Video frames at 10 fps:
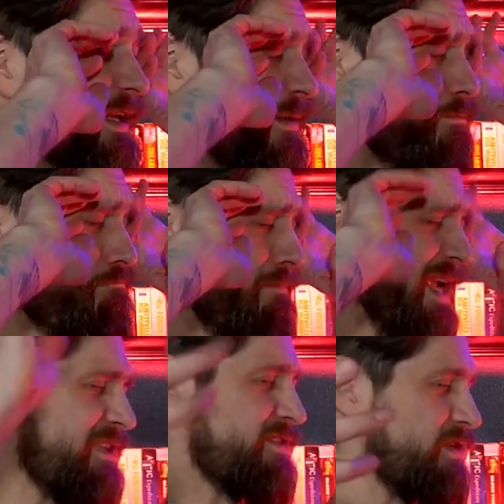It
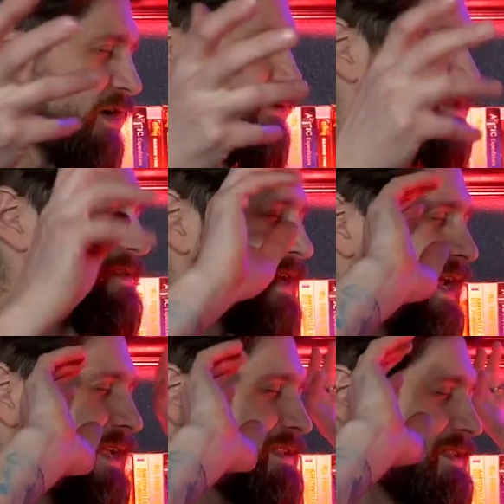makes no
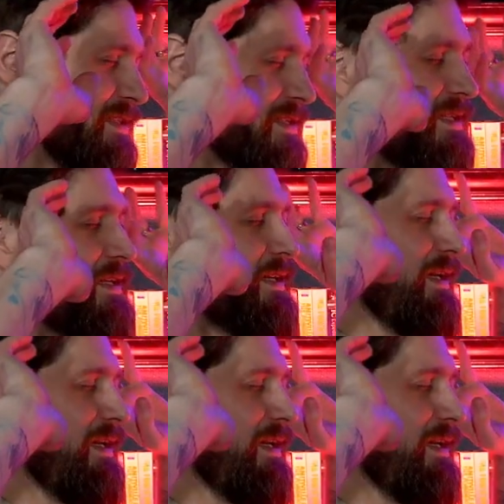sense.